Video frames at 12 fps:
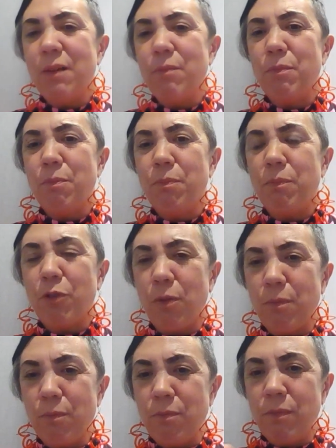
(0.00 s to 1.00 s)

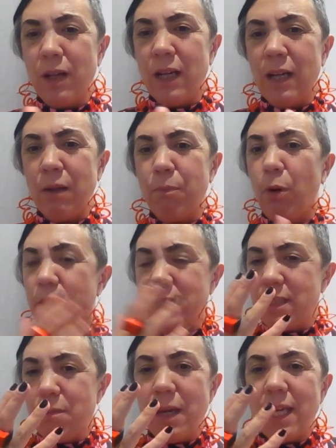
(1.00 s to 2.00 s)
from
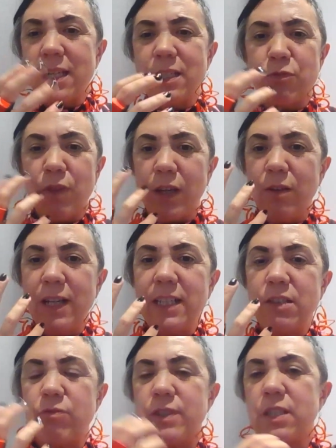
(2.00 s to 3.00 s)
policymakers,
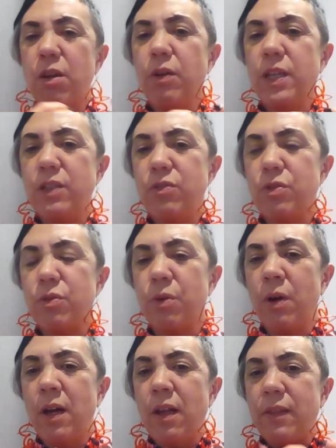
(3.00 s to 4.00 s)
regulators, going into
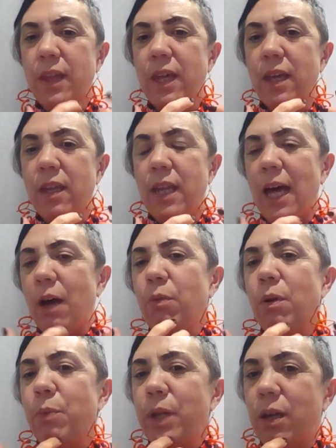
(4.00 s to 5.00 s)
thinking how are
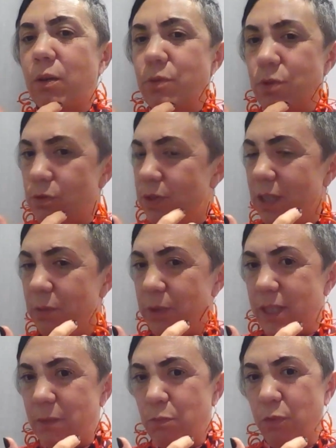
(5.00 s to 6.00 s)
we going to deal with
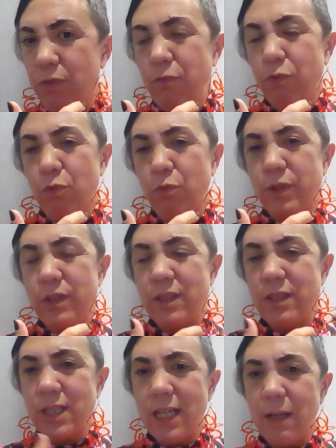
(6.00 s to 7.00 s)
this moving forward.
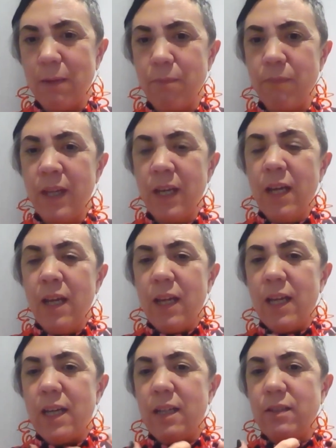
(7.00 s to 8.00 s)
And
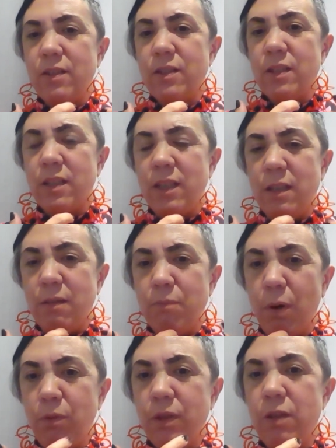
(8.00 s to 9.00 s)
both
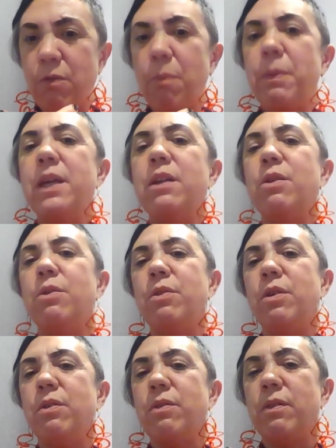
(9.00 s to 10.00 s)
the European
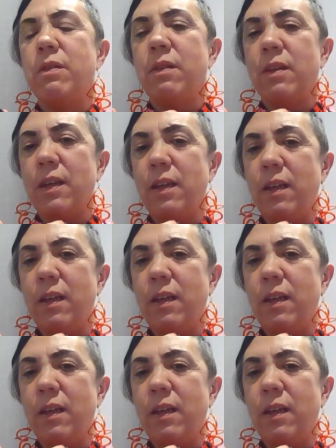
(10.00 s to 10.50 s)
Union, the